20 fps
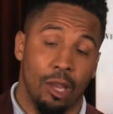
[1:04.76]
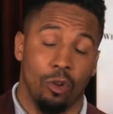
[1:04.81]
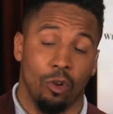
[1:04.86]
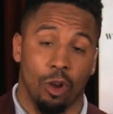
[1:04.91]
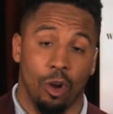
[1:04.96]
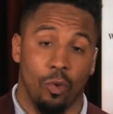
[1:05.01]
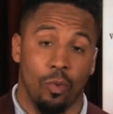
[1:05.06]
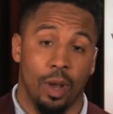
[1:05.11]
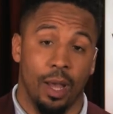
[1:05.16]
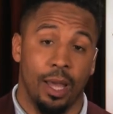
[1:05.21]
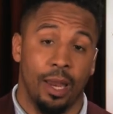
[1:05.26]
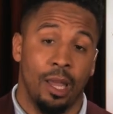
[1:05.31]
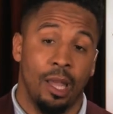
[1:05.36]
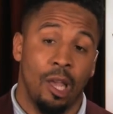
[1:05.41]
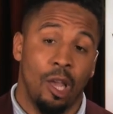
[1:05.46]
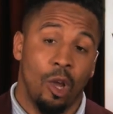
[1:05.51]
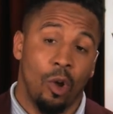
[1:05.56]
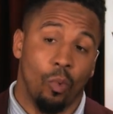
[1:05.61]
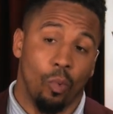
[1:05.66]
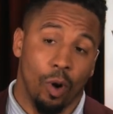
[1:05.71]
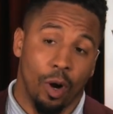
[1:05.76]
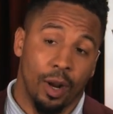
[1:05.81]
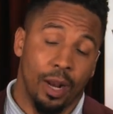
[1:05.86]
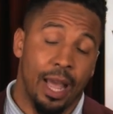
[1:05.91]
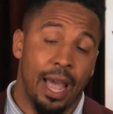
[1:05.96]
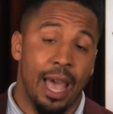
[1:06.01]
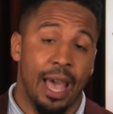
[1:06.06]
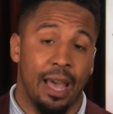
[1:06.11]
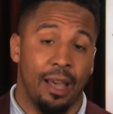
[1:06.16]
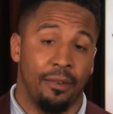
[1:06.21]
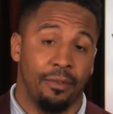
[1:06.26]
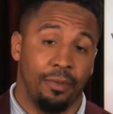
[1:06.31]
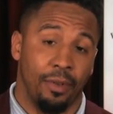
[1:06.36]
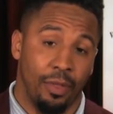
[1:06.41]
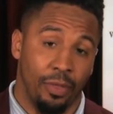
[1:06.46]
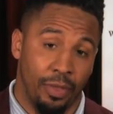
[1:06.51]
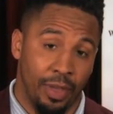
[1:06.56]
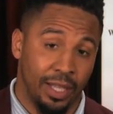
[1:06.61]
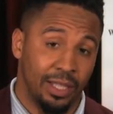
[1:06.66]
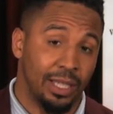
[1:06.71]
you know what, we're gonna have
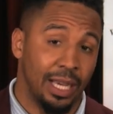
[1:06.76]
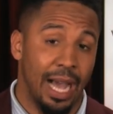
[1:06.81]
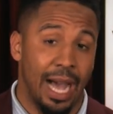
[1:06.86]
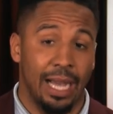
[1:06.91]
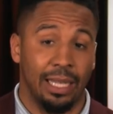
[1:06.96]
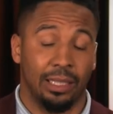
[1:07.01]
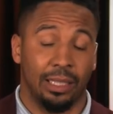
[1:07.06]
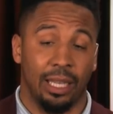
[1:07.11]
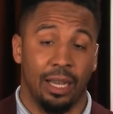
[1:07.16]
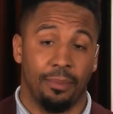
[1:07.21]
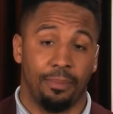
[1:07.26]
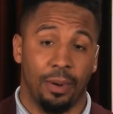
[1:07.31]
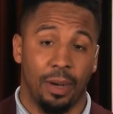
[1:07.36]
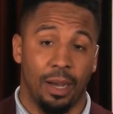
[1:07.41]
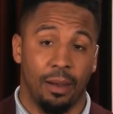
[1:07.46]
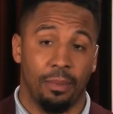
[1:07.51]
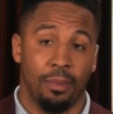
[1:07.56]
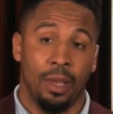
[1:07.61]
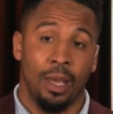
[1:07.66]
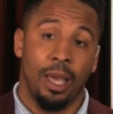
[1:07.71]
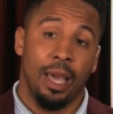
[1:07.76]
this guy step up,